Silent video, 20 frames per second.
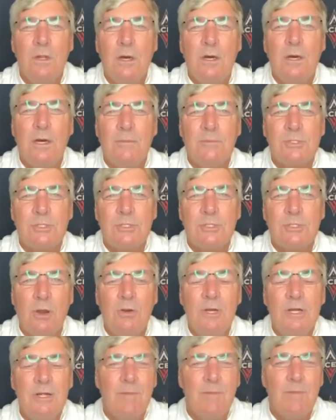Um,
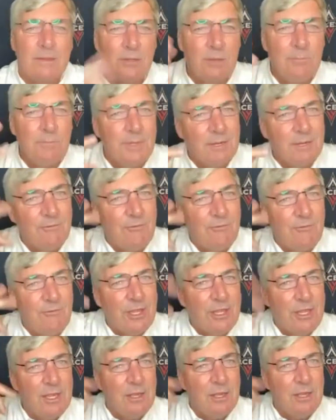so a little bit of
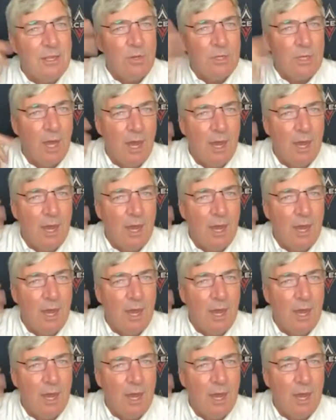thinking going